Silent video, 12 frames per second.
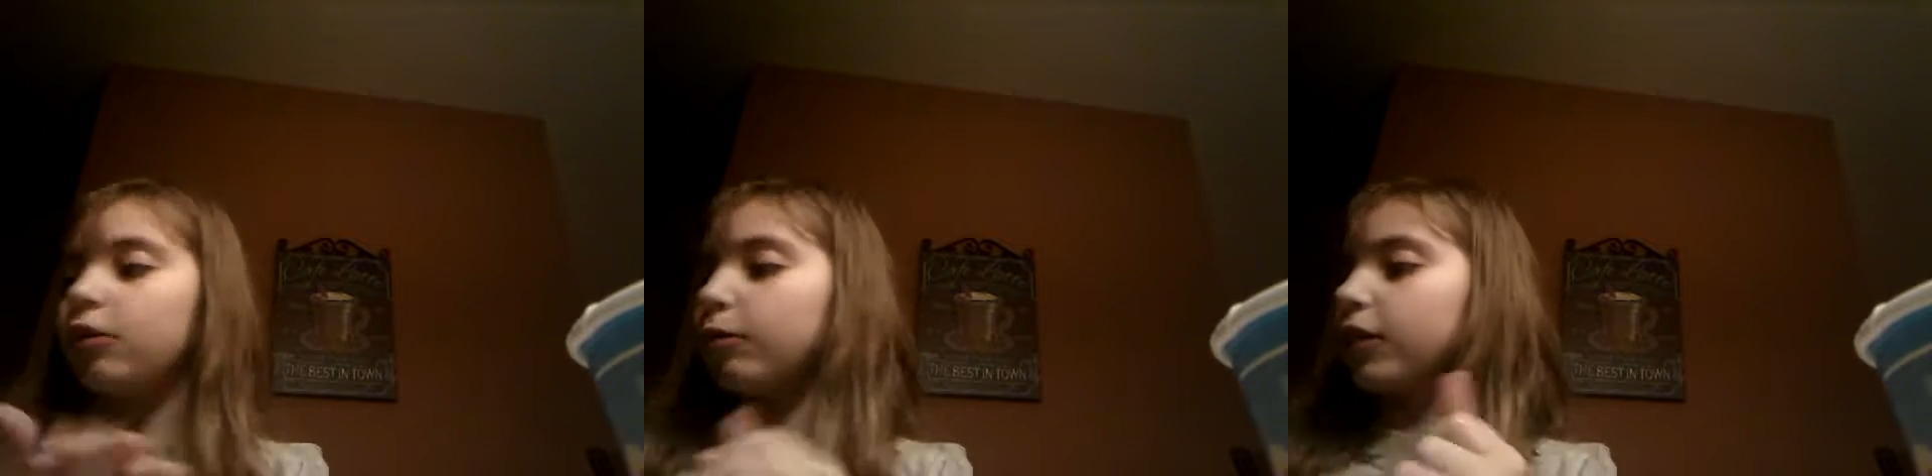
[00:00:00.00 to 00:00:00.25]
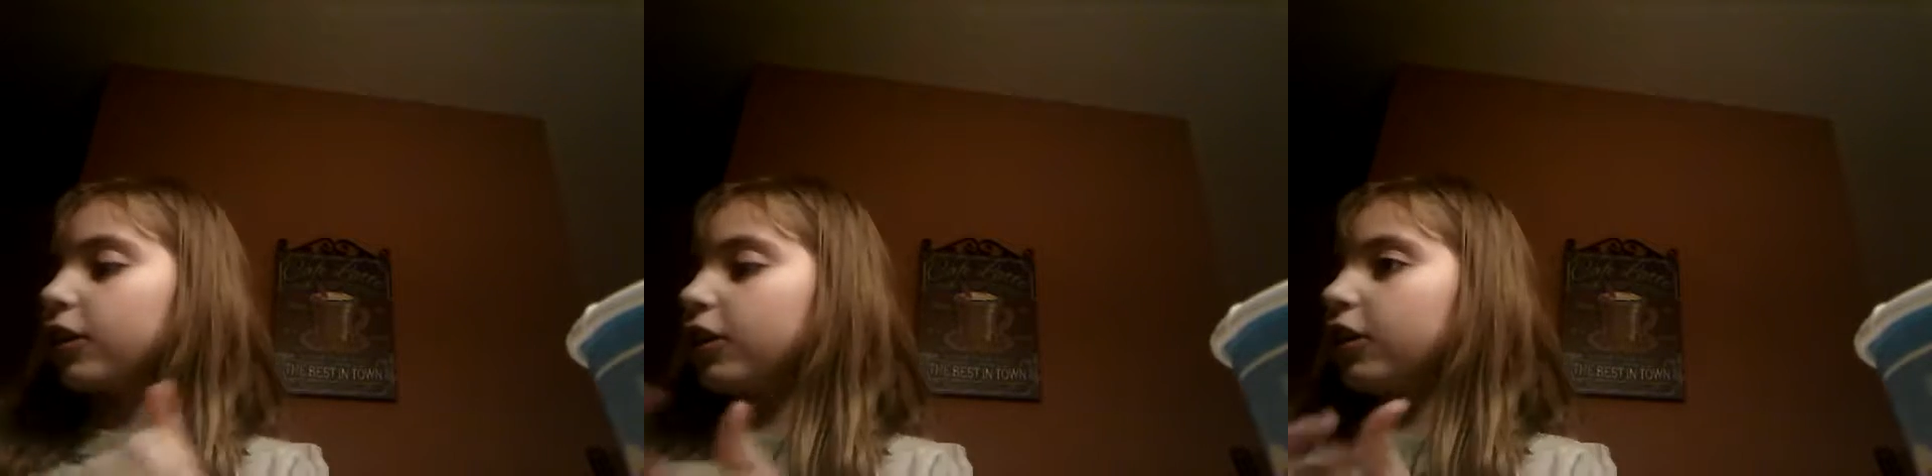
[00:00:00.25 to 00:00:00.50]

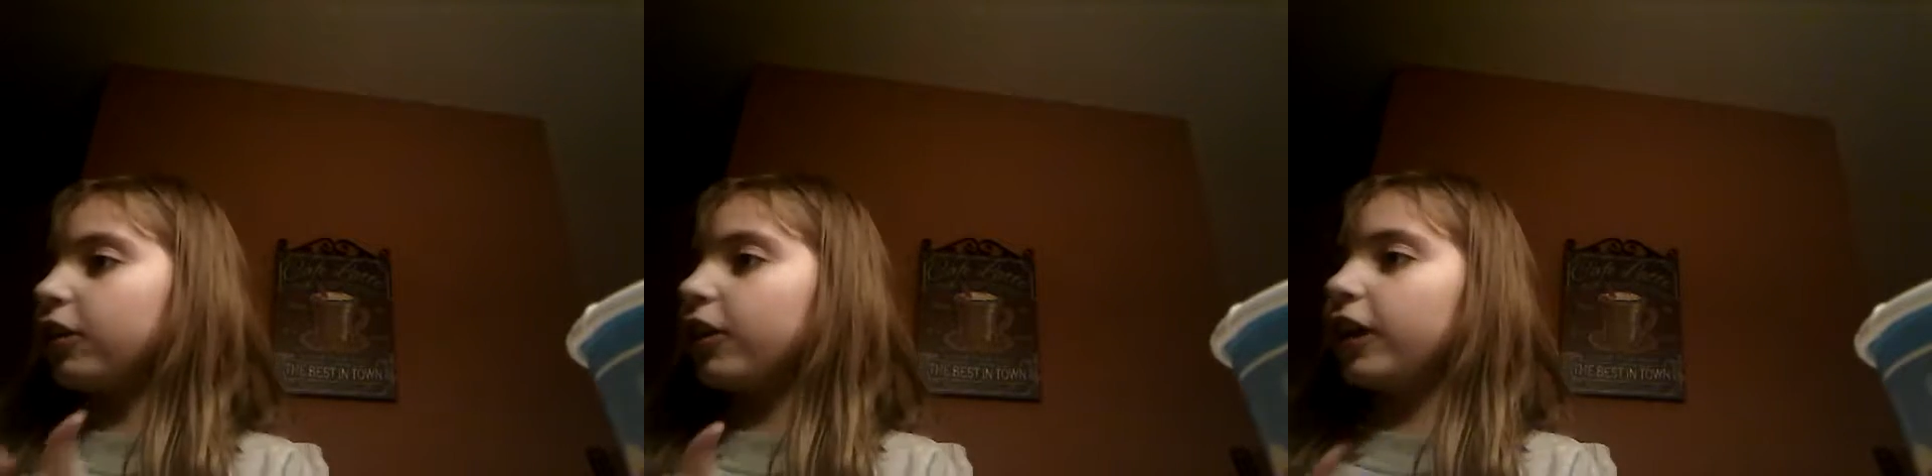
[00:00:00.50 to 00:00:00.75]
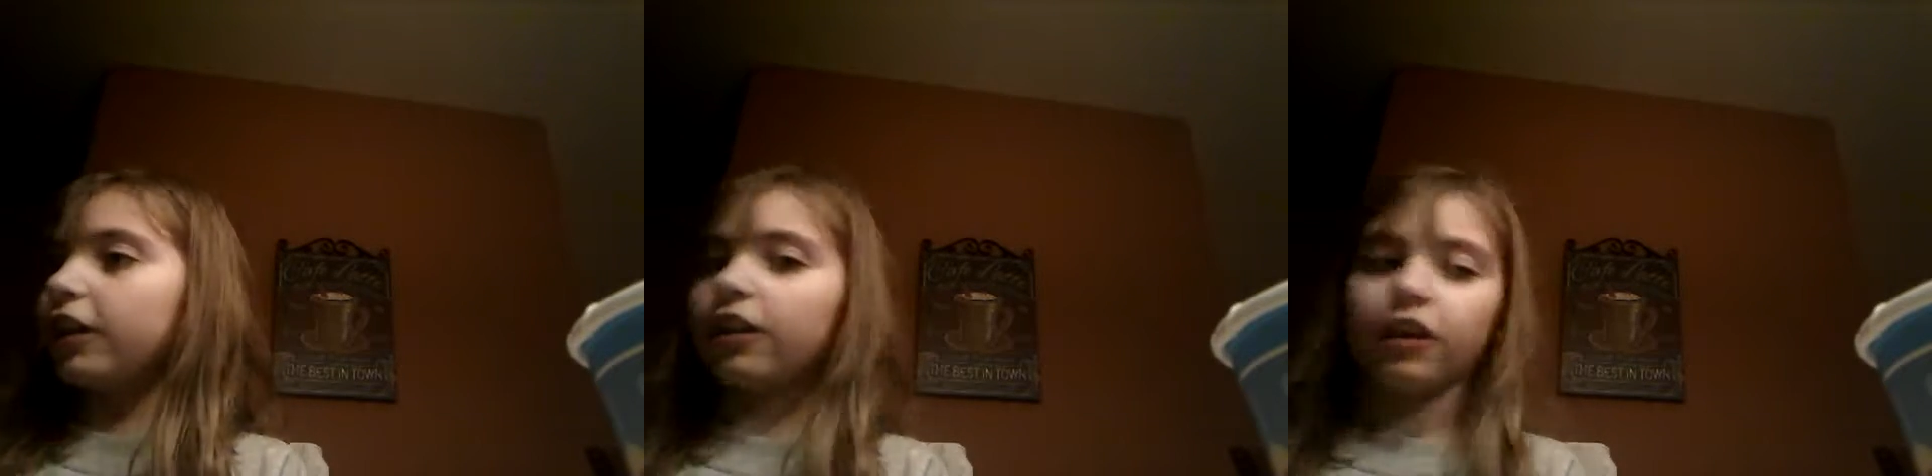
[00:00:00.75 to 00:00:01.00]
We're gonna
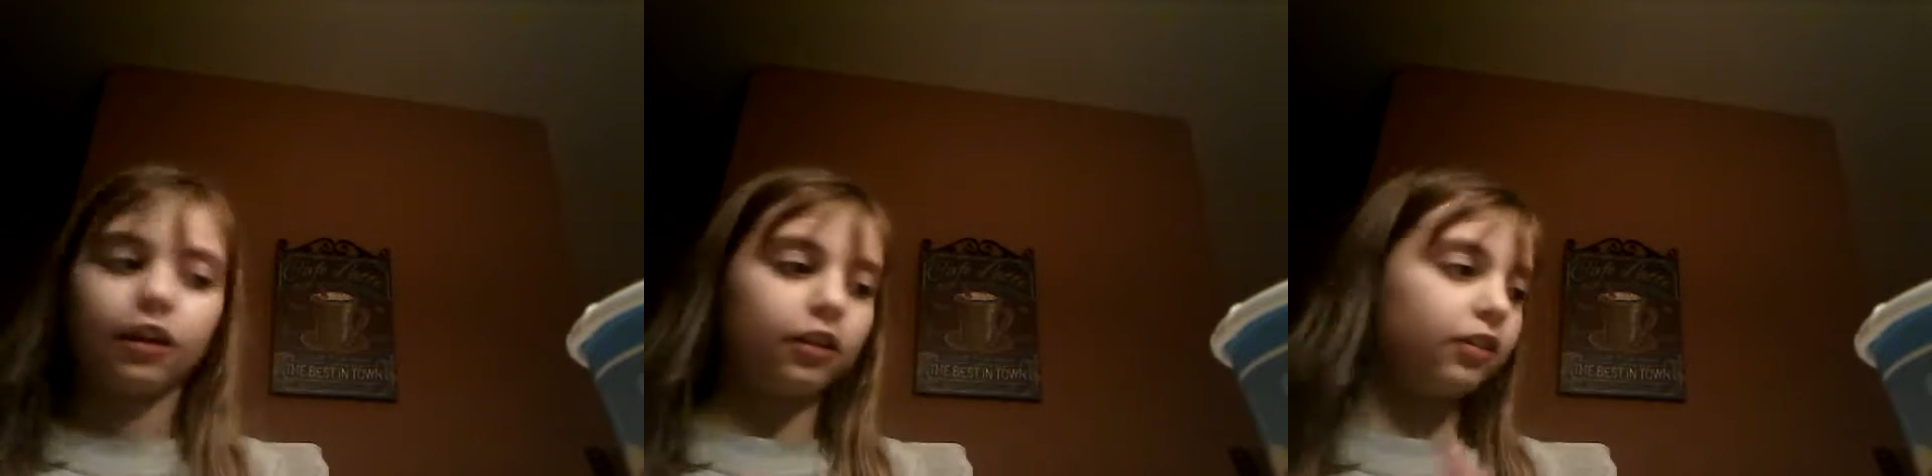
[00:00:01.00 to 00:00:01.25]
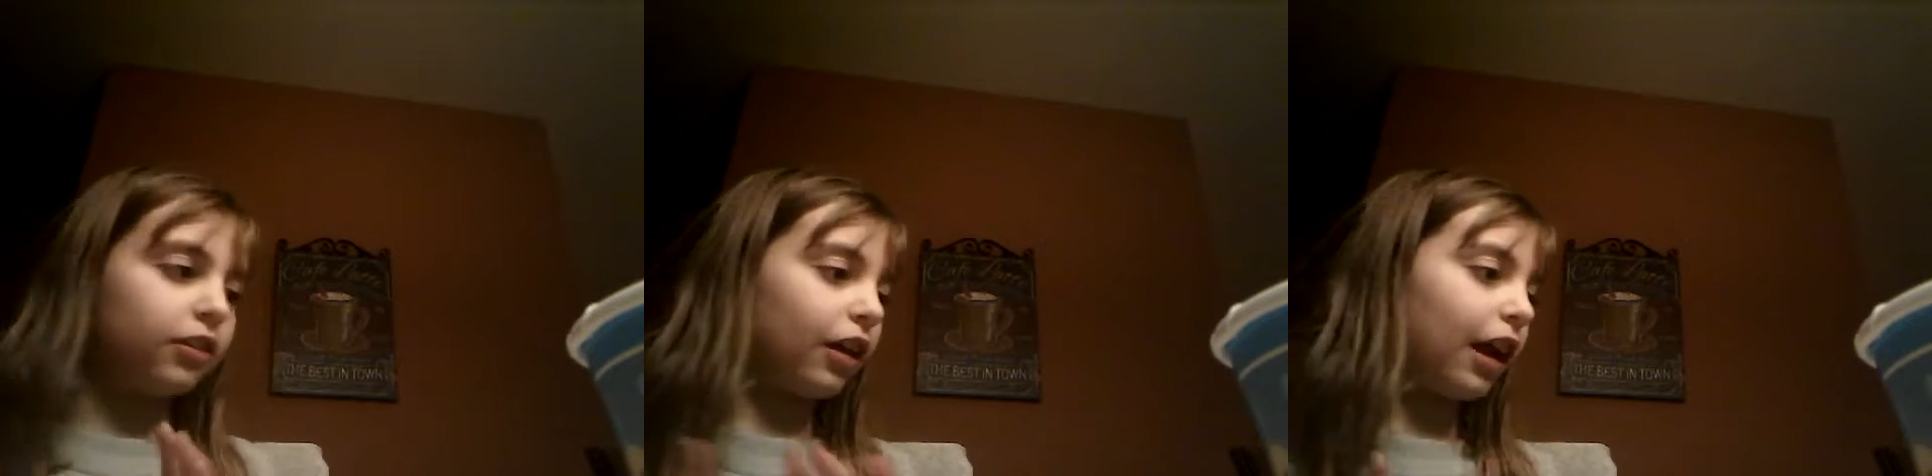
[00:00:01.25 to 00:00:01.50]
lay this.